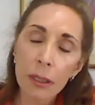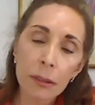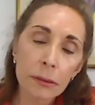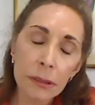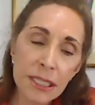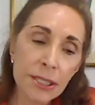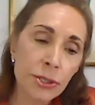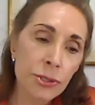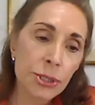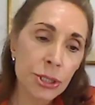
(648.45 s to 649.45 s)

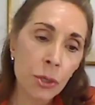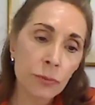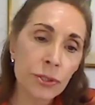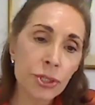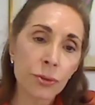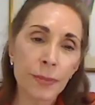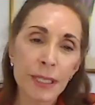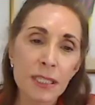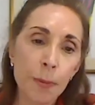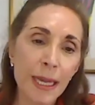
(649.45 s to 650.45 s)
listeners know the term, but
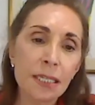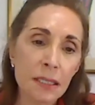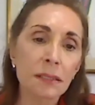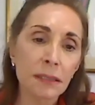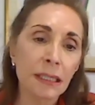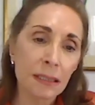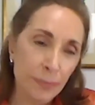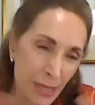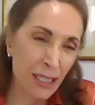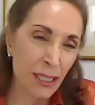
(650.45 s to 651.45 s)
it's basically, and I'll
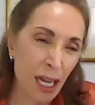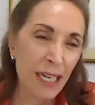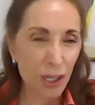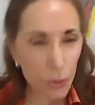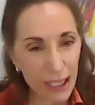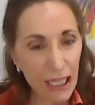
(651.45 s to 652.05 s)
make it kind of quick,